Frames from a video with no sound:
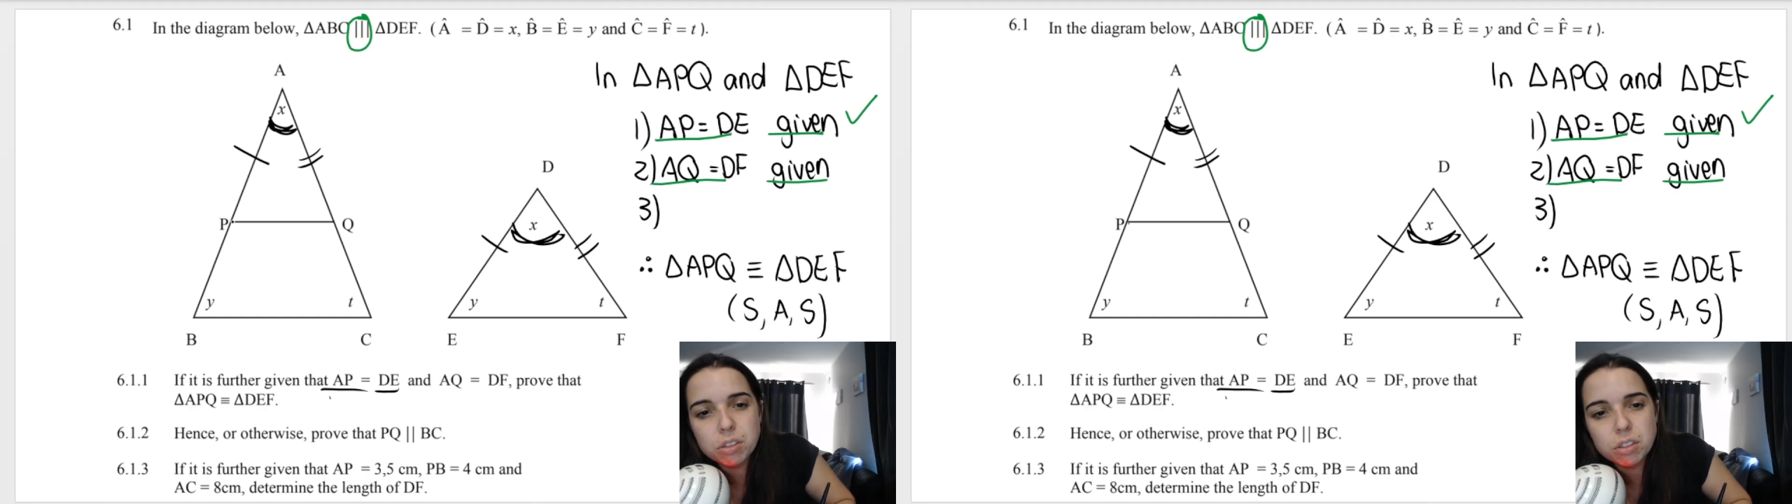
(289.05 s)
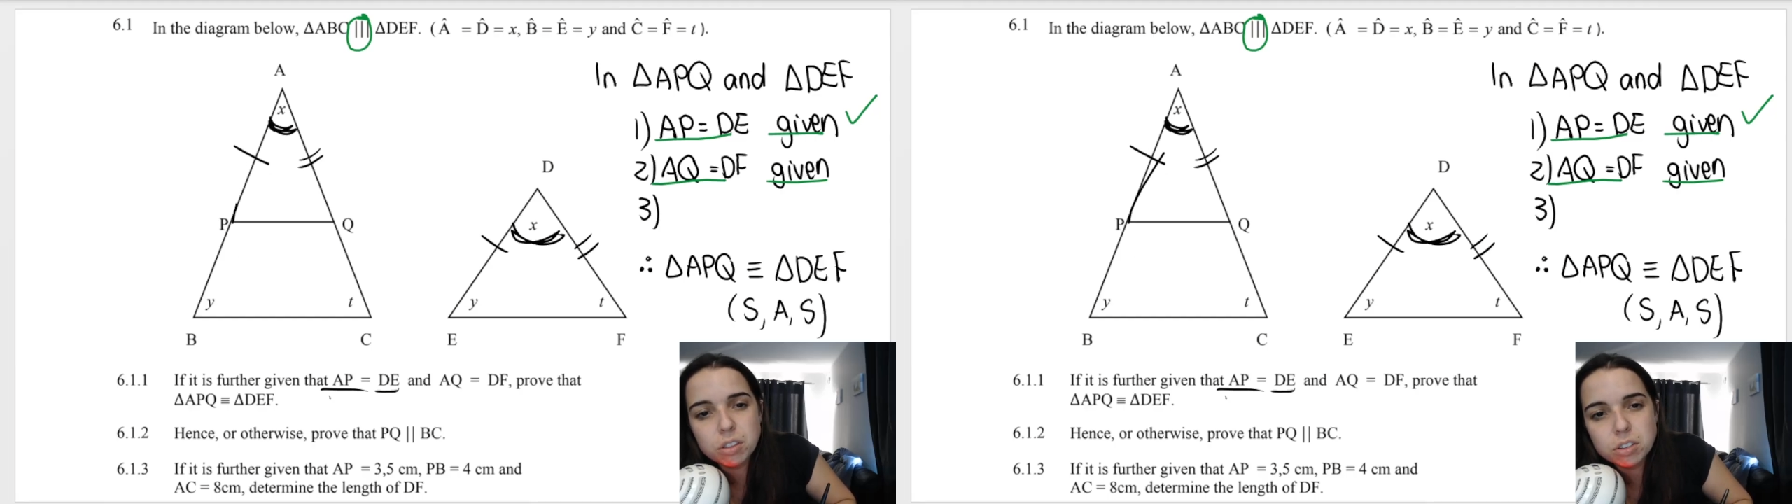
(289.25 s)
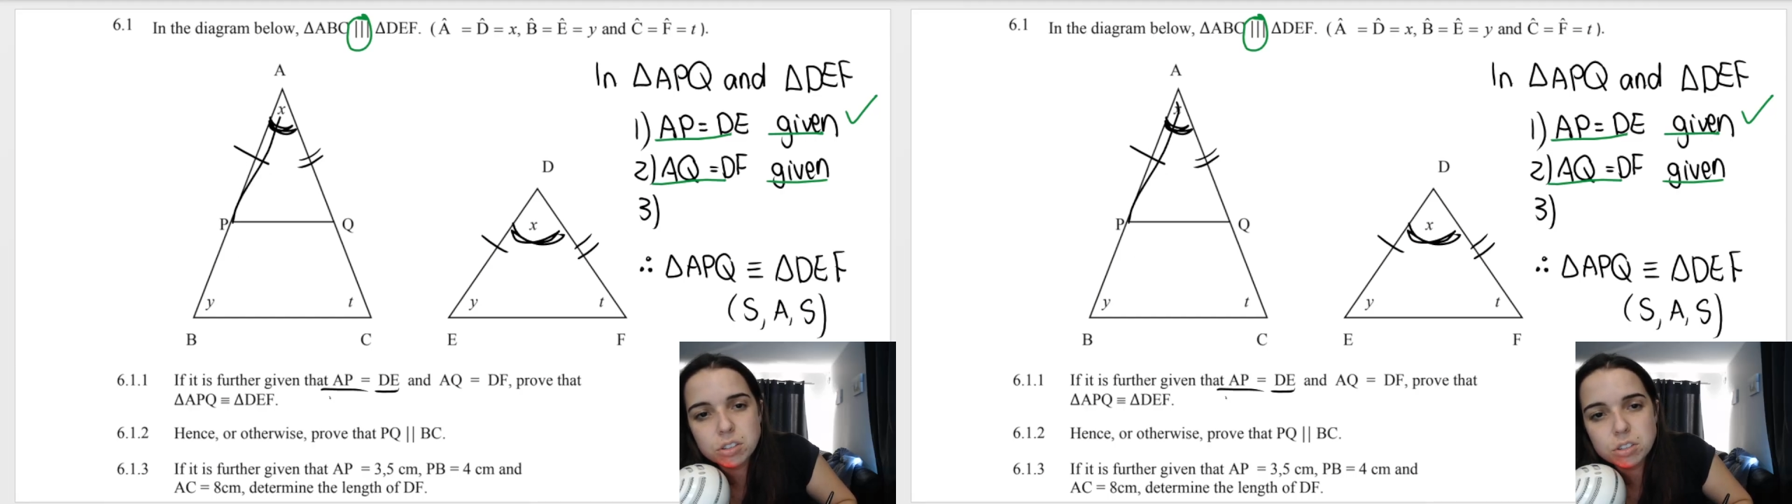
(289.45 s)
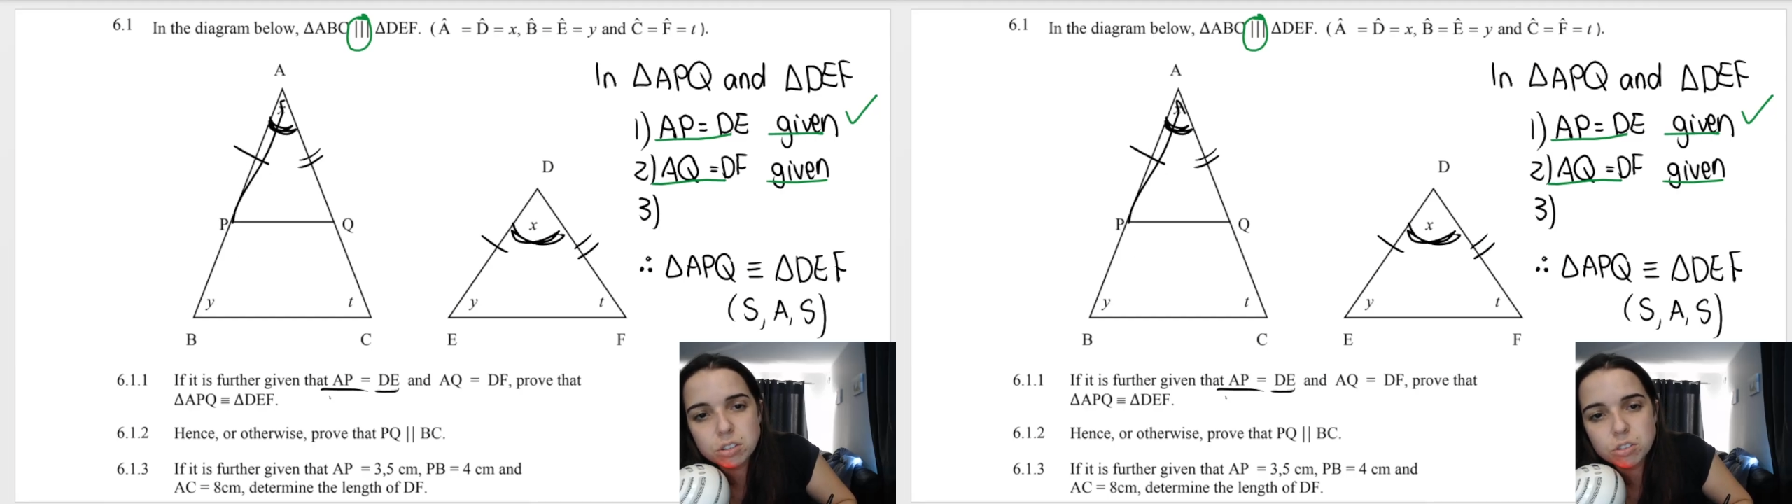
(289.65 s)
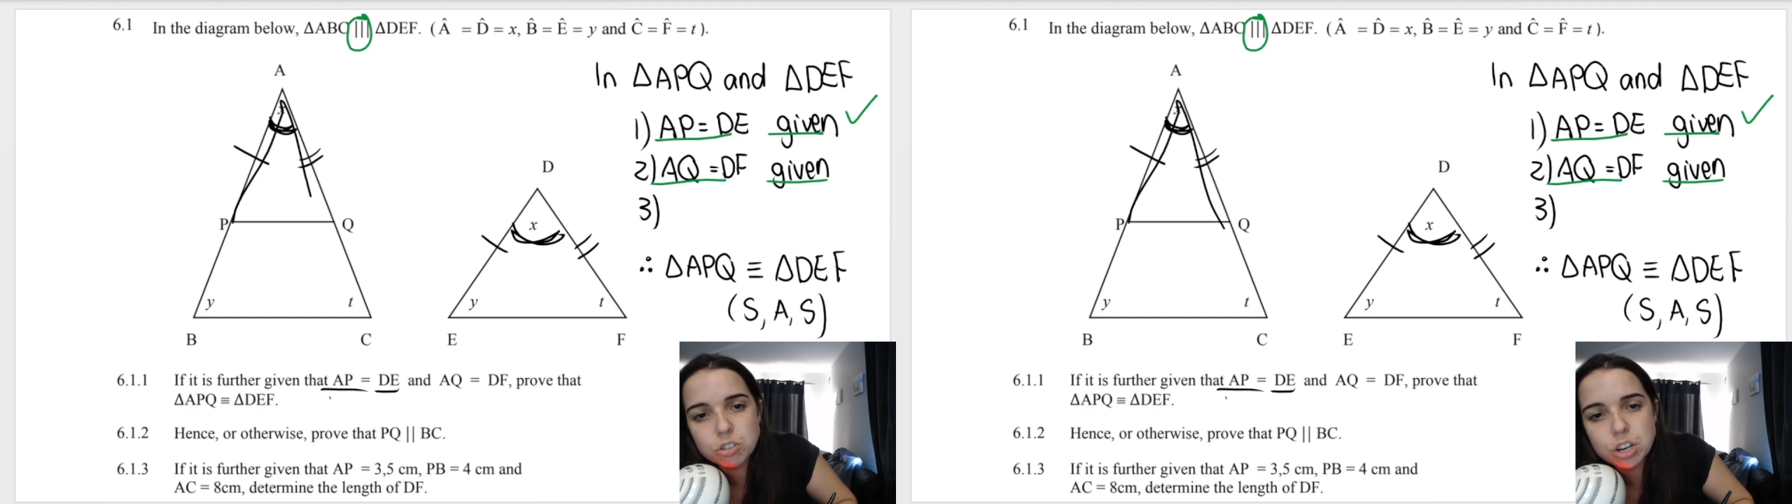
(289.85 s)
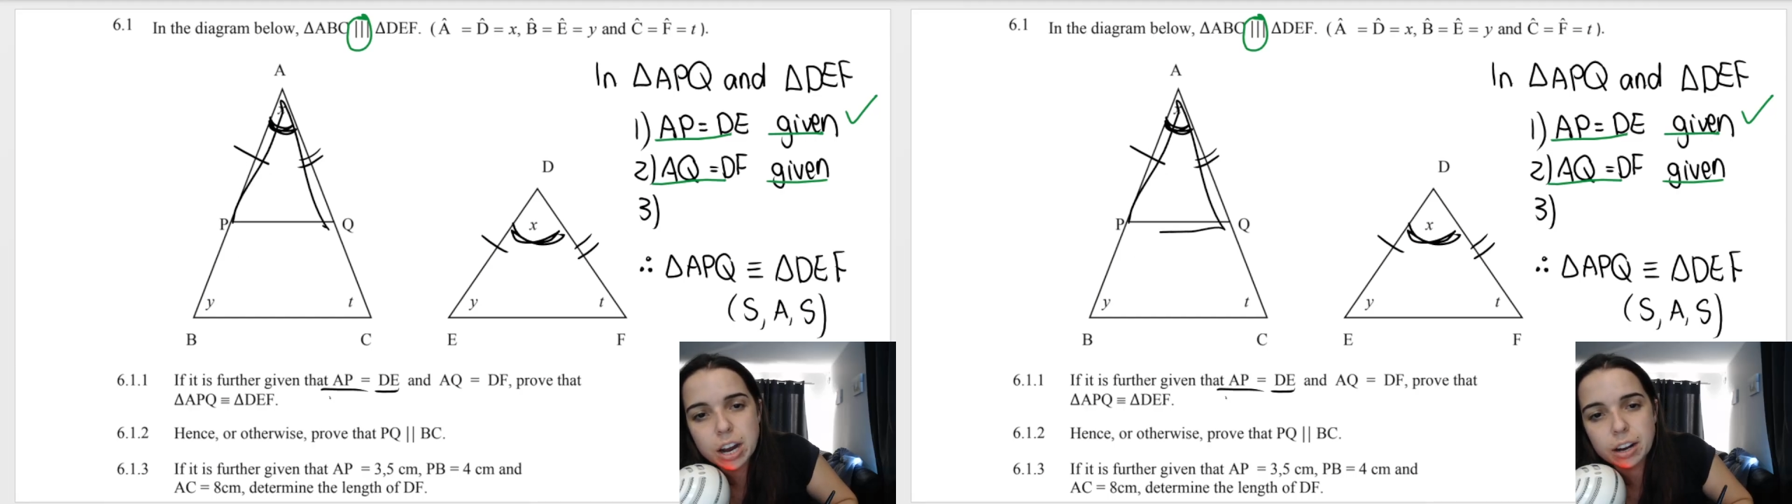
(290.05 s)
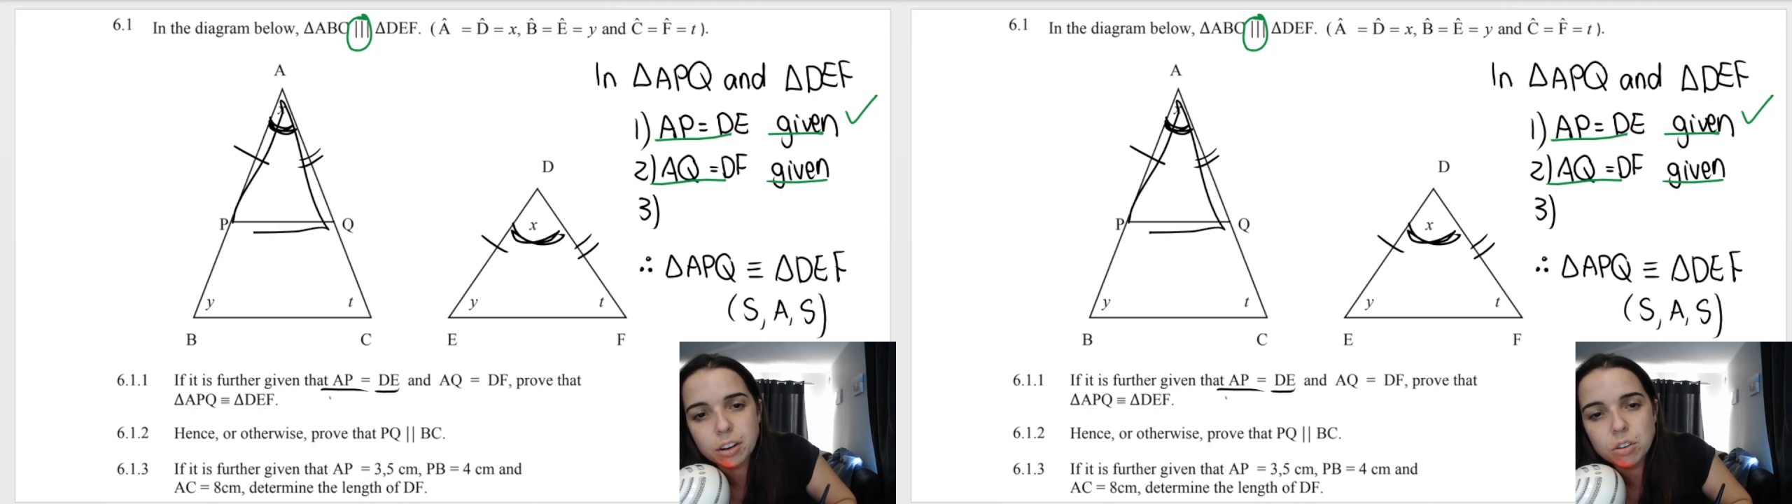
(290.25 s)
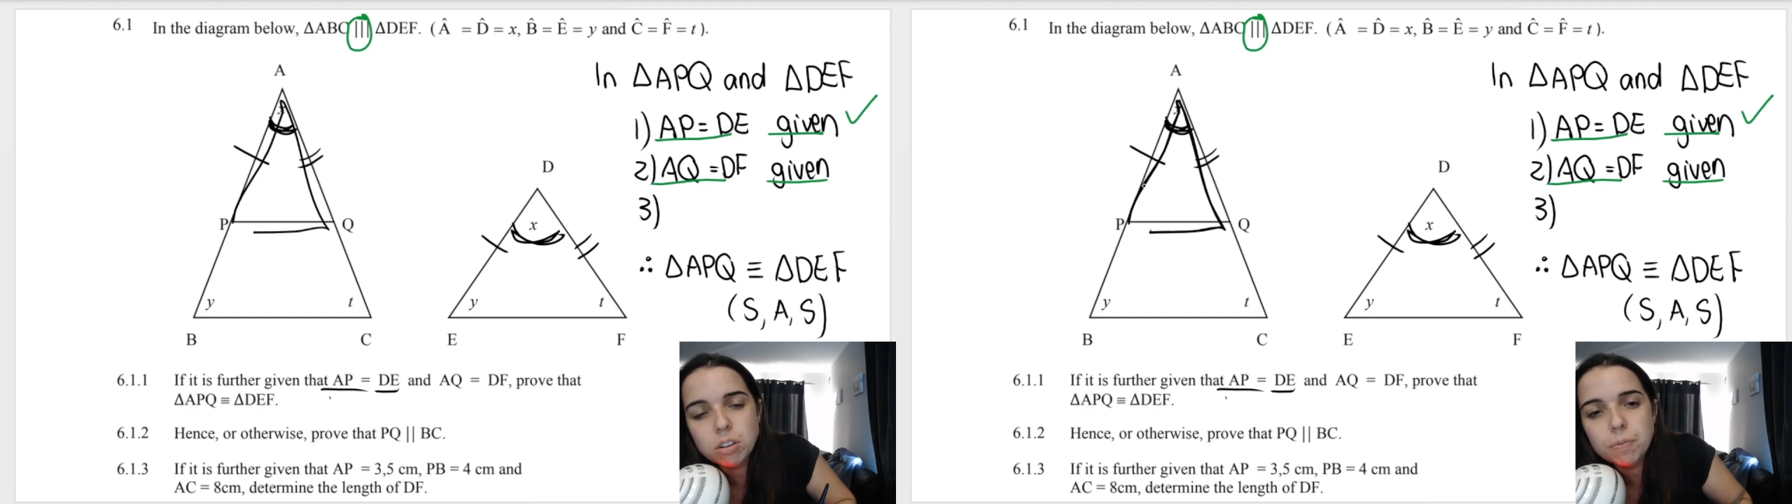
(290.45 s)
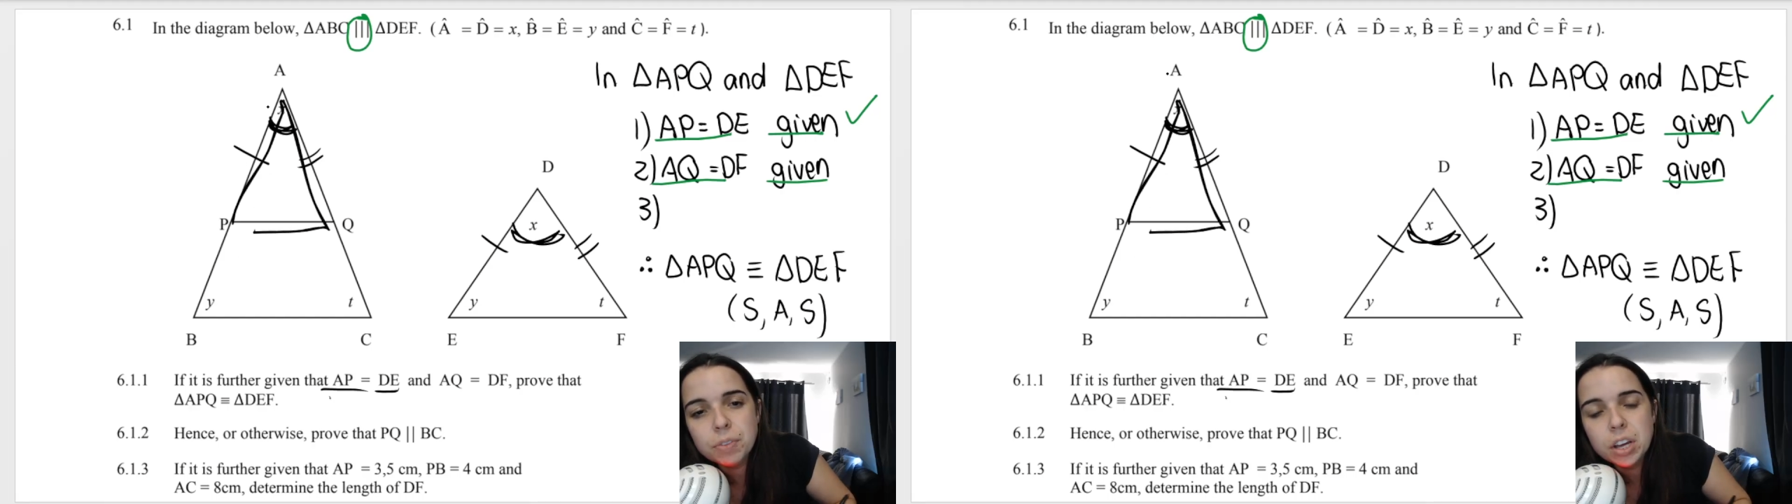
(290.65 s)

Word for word: this triangle,